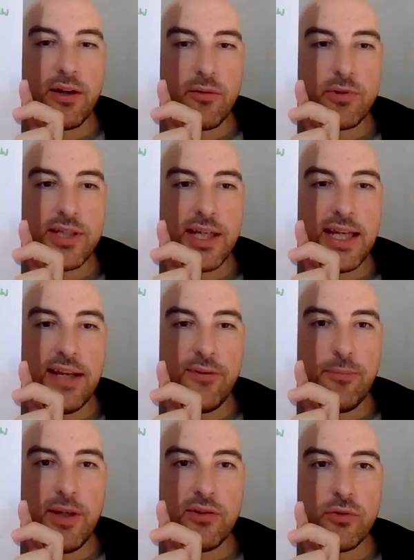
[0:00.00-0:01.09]
I will take
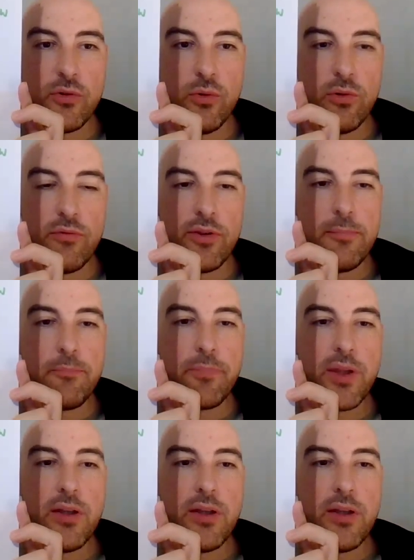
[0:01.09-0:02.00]
SPs on all of them.